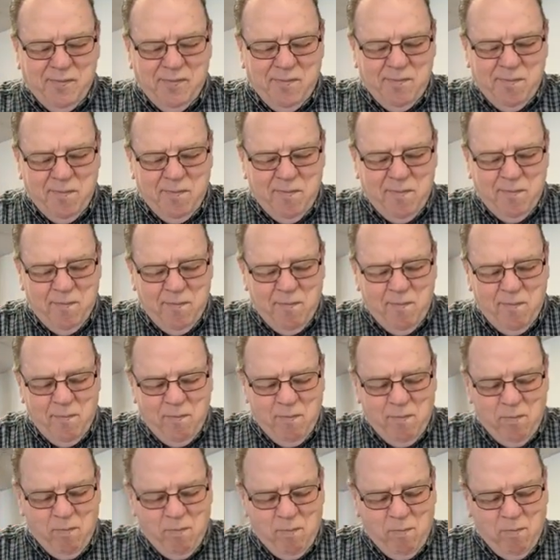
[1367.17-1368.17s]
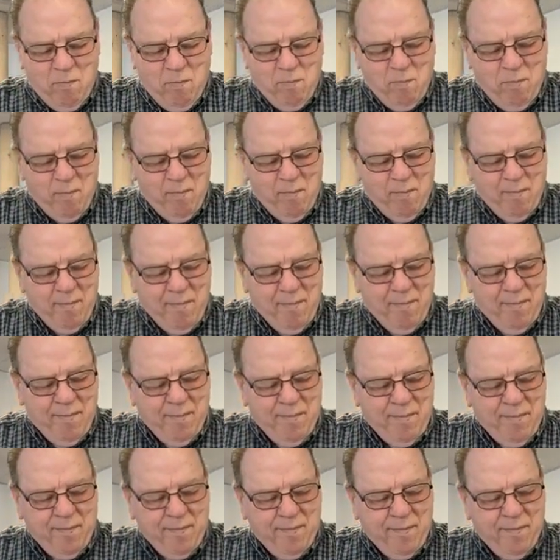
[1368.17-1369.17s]

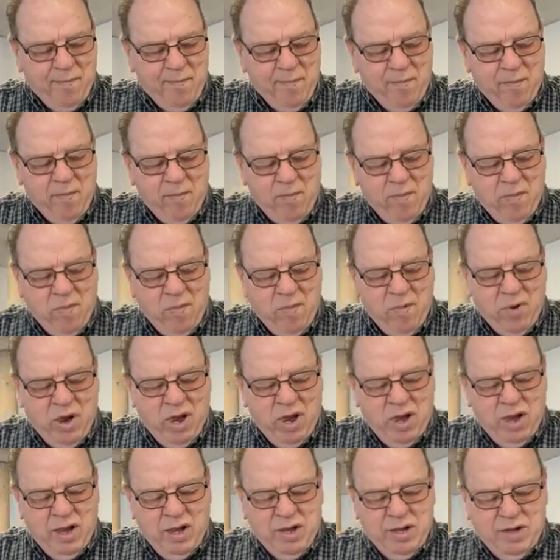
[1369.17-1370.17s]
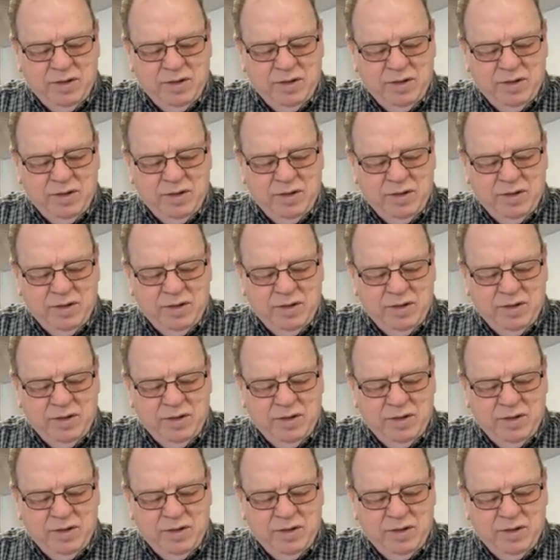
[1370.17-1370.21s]
Nothing is said.